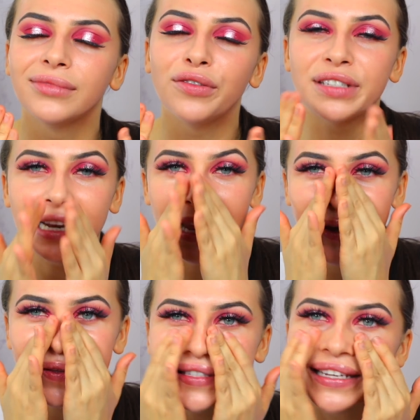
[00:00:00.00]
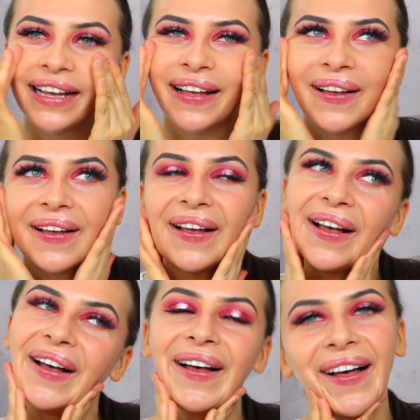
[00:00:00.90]
Obviously clothes, ha ha
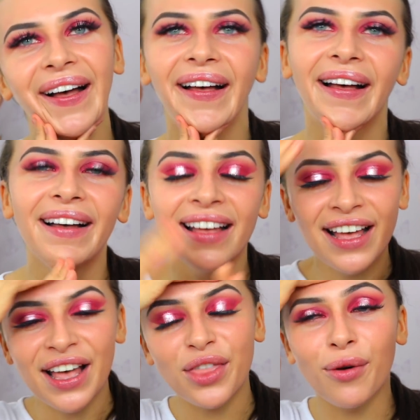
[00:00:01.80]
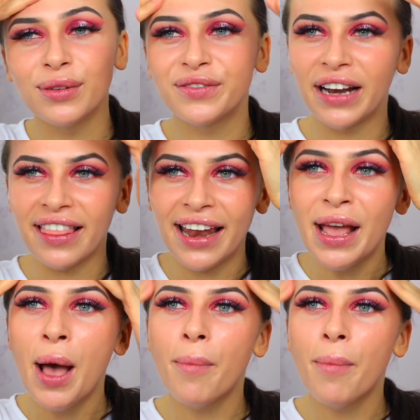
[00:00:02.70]
ha ha ha, thought it was funny then,